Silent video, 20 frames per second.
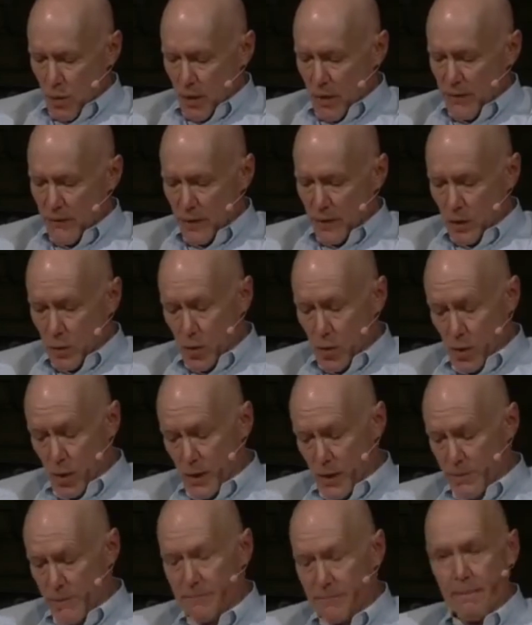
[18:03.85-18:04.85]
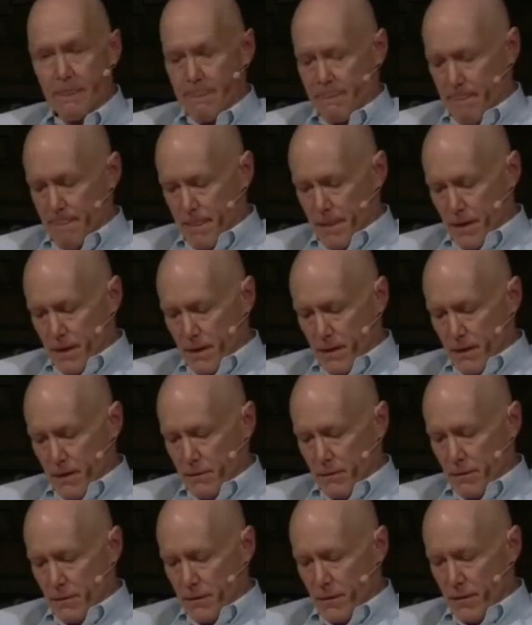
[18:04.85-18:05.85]
of the Lord,
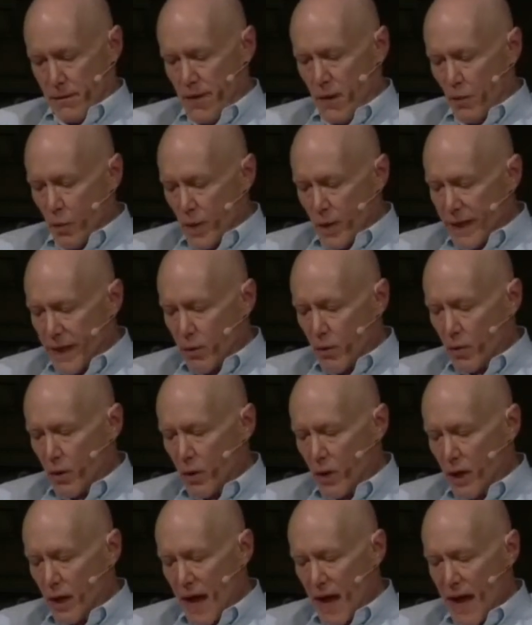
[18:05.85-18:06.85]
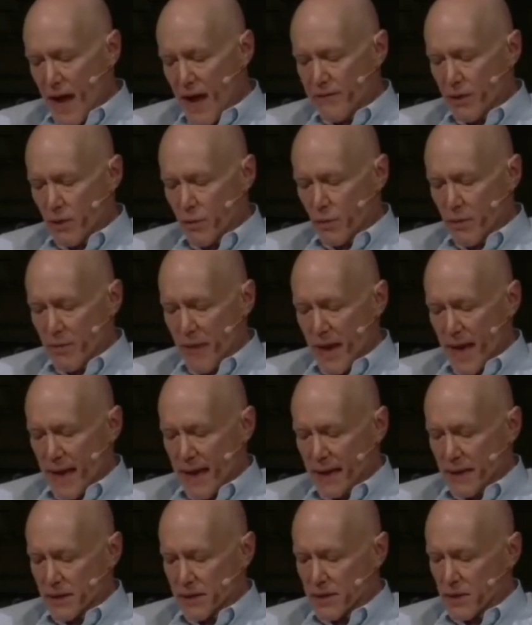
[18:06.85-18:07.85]
that we who are alive and remain
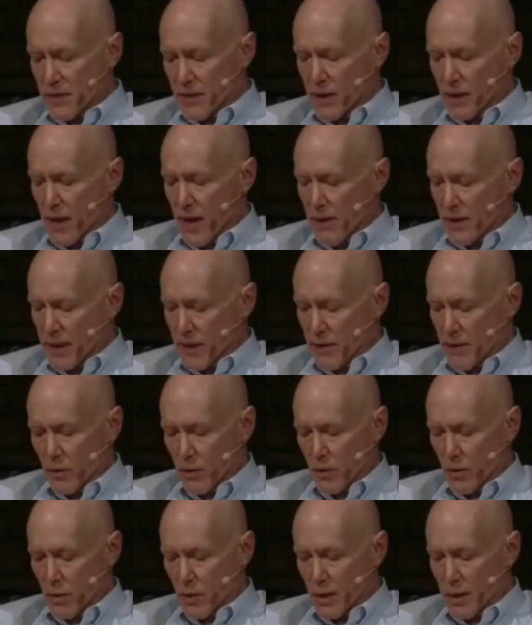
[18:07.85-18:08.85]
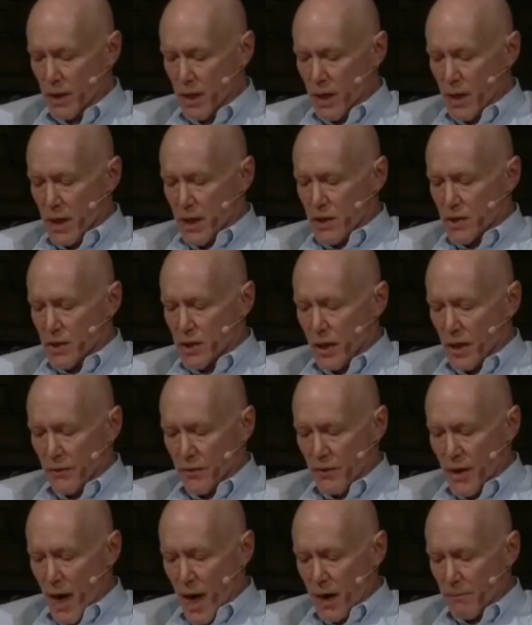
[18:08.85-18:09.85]
until the coming of the Lord shall
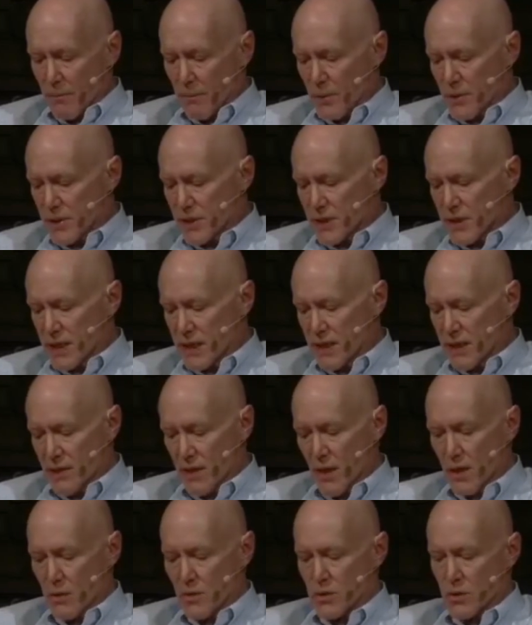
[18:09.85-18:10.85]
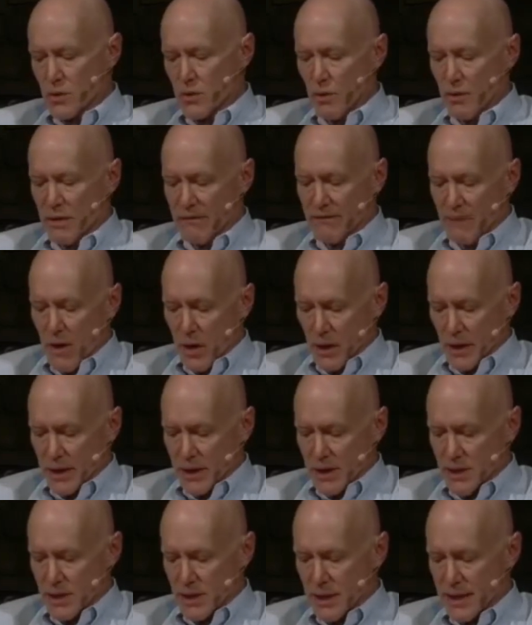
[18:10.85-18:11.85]
not precede those who have fallen
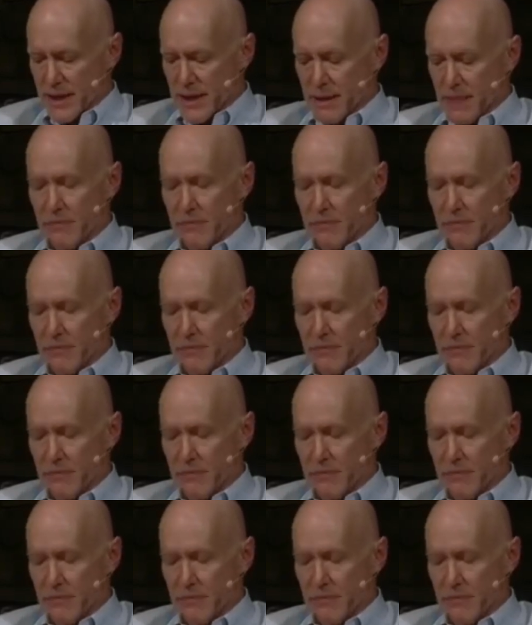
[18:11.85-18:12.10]
asleep.